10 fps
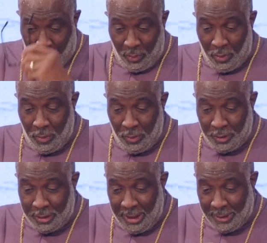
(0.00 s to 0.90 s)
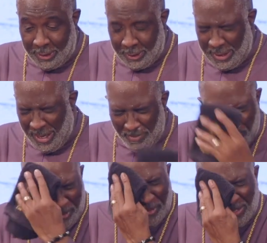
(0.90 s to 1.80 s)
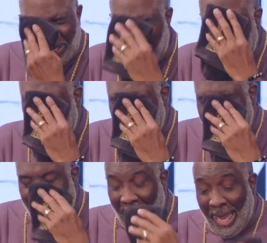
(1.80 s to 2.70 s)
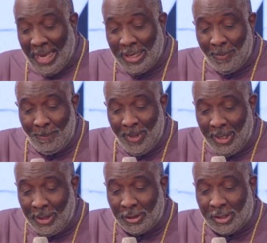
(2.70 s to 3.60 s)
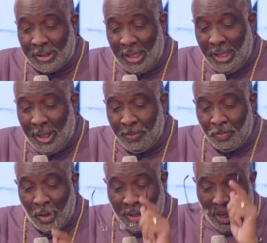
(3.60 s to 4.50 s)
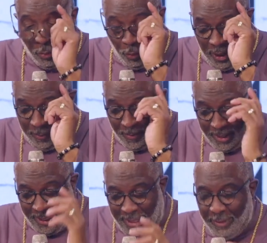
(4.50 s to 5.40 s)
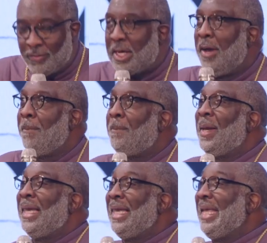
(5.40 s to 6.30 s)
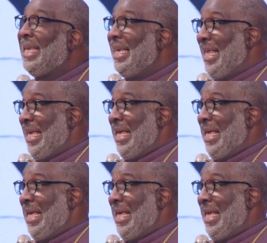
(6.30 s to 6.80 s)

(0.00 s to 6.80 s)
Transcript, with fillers: Ooh, Jesus, have mercy. And it means, C, that we believe completely.